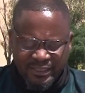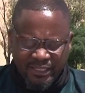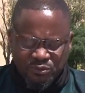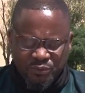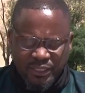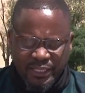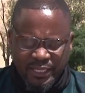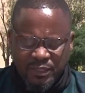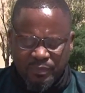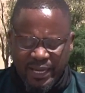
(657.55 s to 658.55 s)
that we
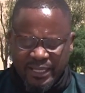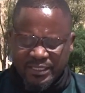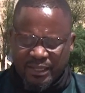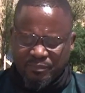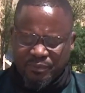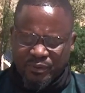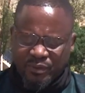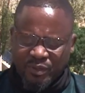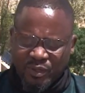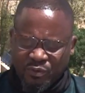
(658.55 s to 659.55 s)
lead by
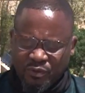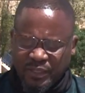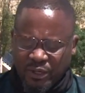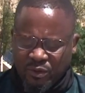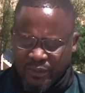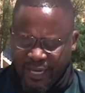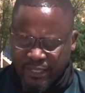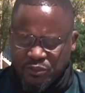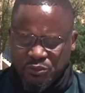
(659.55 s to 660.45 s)
example with the correct